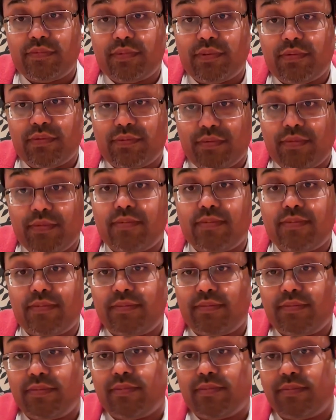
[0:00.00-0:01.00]

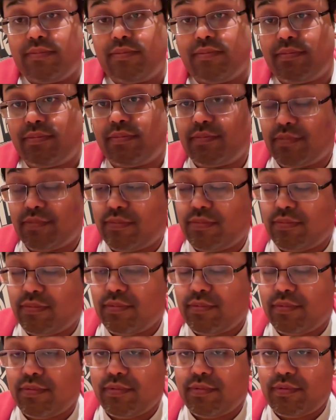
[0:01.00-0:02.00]

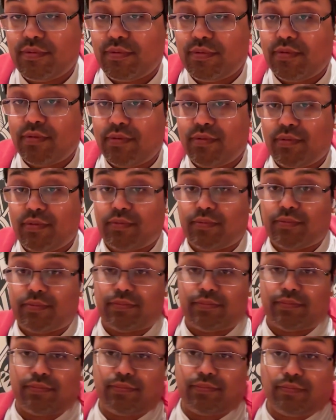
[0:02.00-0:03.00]

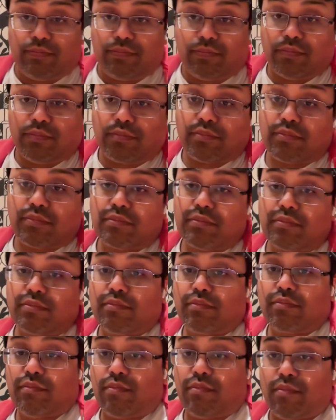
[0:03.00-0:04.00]

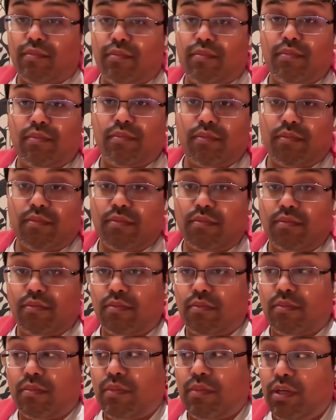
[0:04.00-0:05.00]

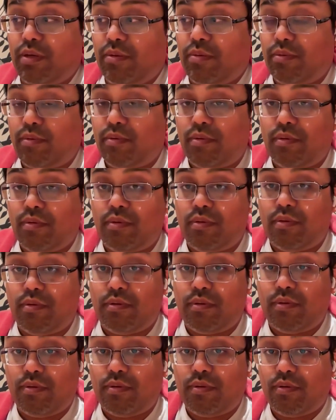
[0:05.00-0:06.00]

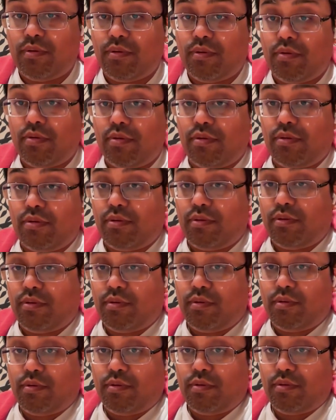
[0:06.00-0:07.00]

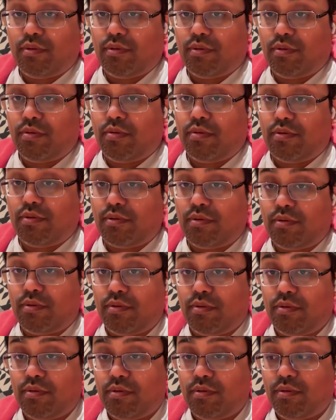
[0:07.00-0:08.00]
No words are spoken by the person on screen.